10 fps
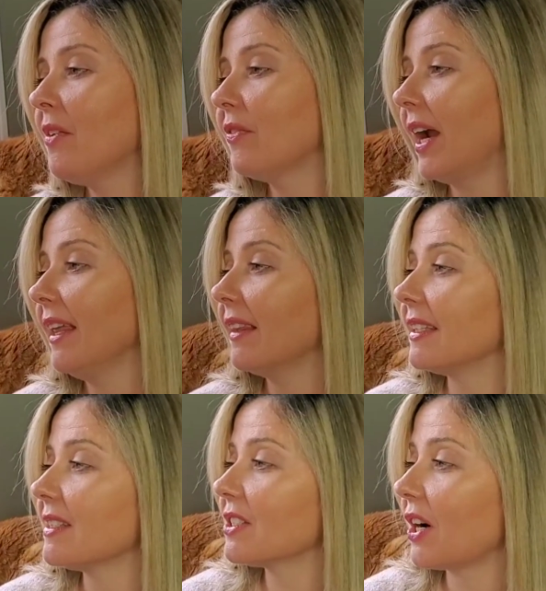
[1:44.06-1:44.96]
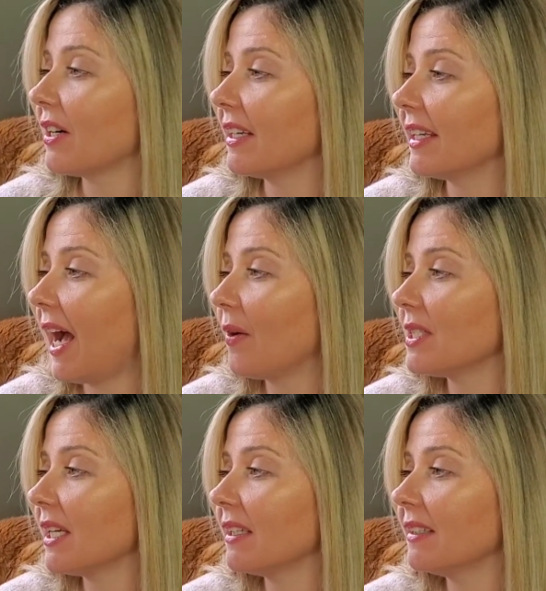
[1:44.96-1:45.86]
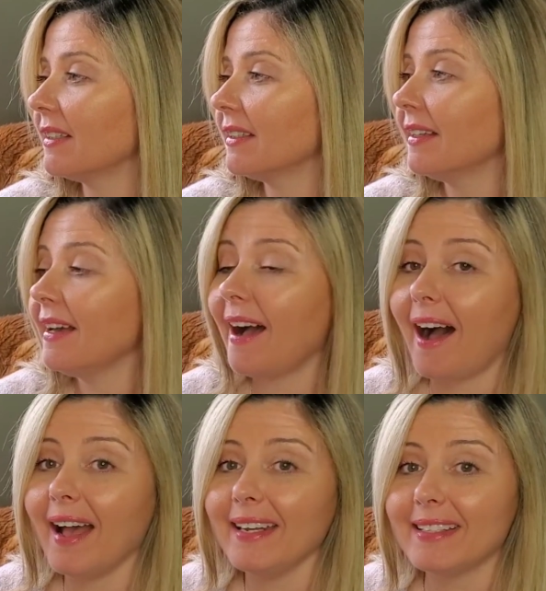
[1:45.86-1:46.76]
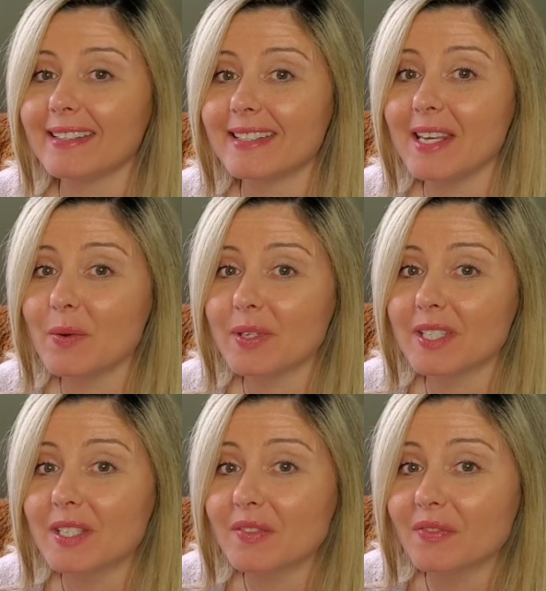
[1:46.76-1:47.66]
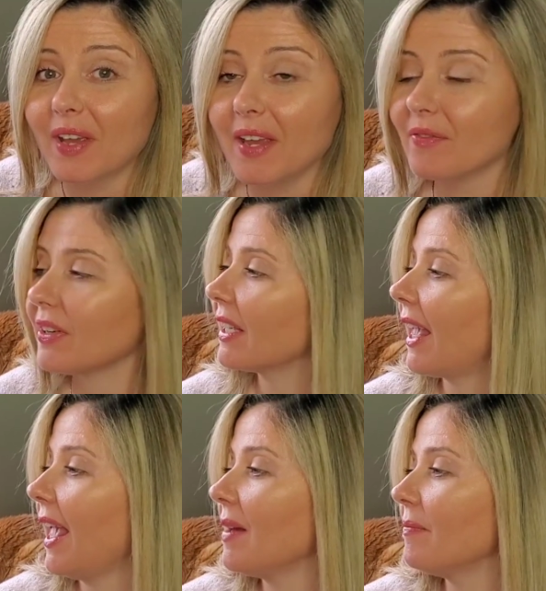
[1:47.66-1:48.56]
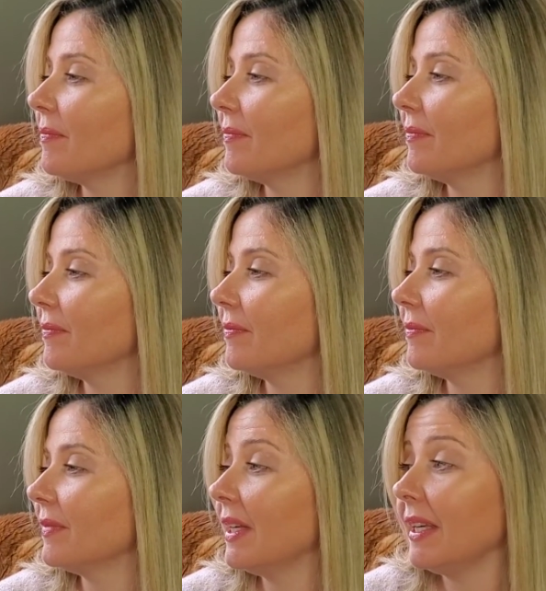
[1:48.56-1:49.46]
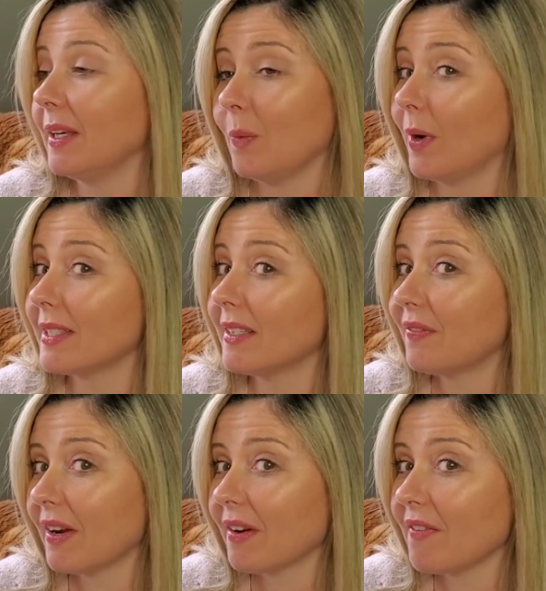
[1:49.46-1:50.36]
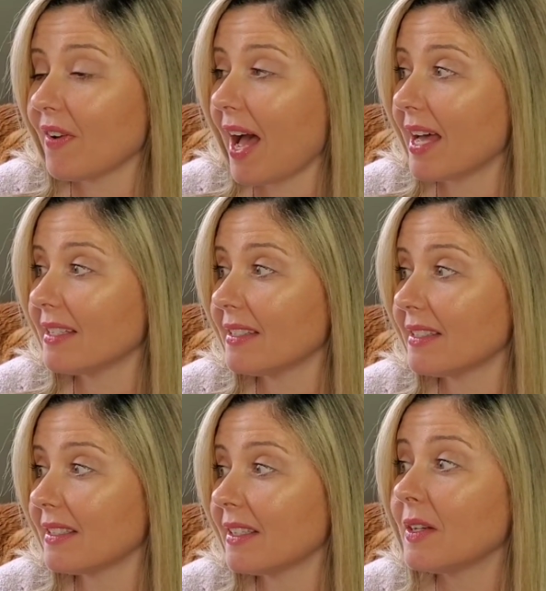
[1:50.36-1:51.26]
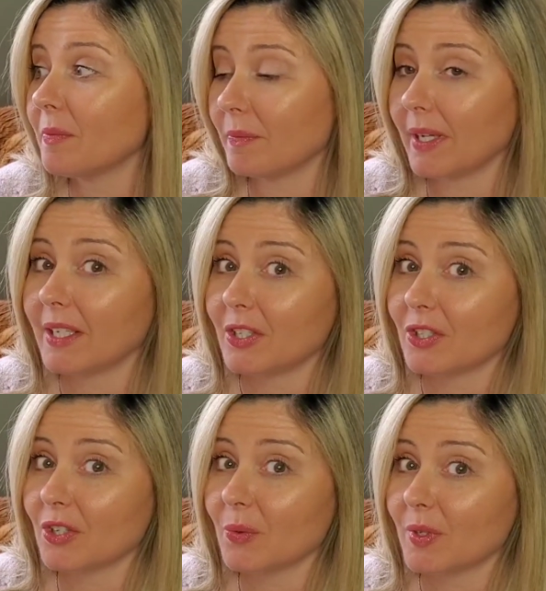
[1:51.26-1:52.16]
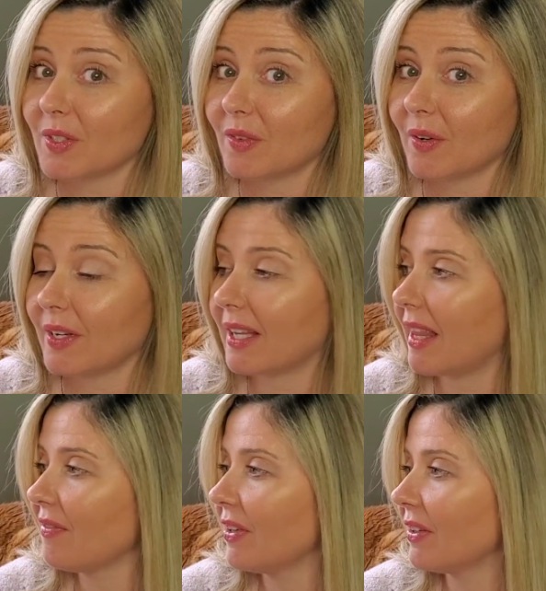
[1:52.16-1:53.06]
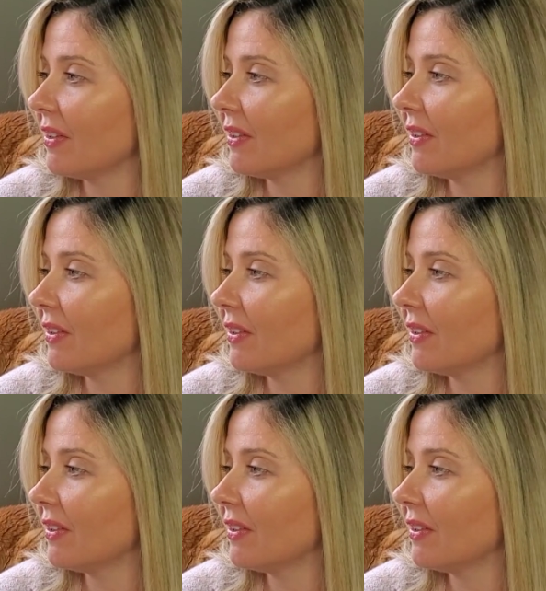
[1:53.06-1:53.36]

Franklin started counting. Hide and seek was his favorite game. He wasn't very fast, but he sure was very clever.